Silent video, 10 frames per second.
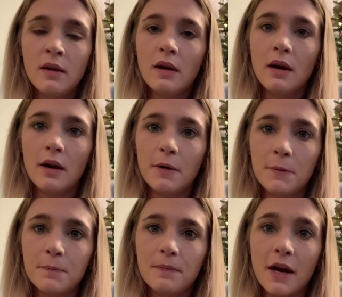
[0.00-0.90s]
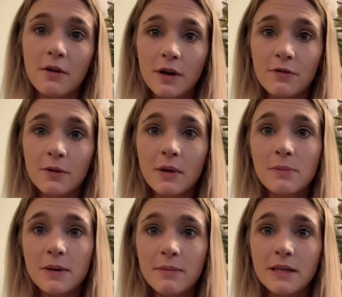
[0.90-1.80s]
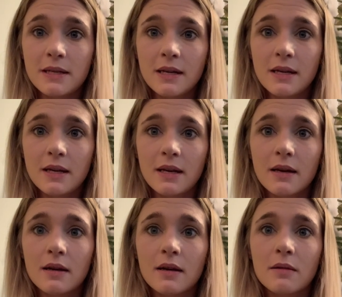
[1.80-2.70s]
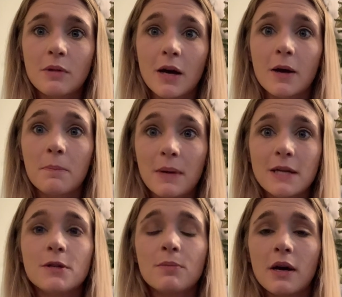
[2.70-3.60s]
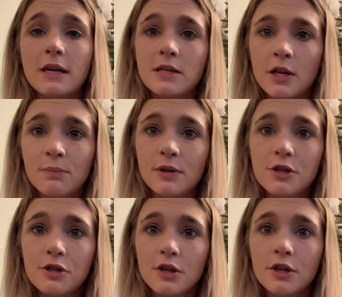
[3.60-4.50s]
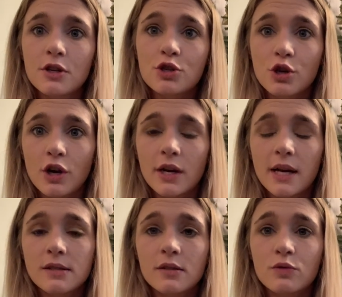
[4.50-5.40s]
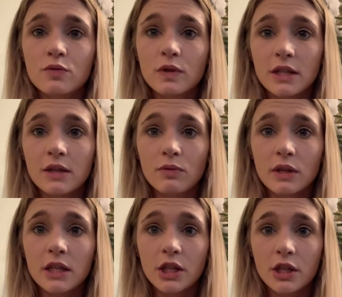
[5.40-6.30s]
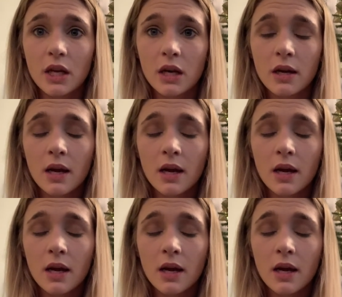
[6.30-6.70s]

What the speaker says: However, my BBT, my basal body temperature chart has looked really, really good.